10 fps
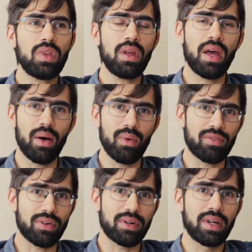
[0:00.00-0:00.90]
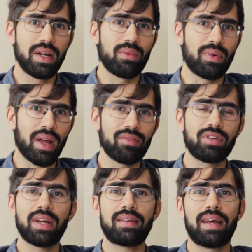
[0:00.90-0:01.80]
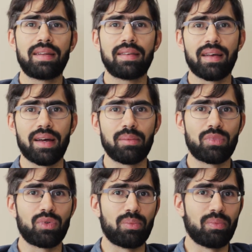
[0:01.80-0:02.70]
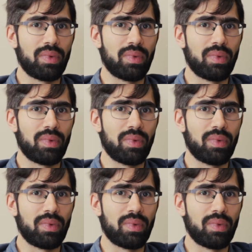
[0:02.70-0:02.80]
However, we haven't yet had the time to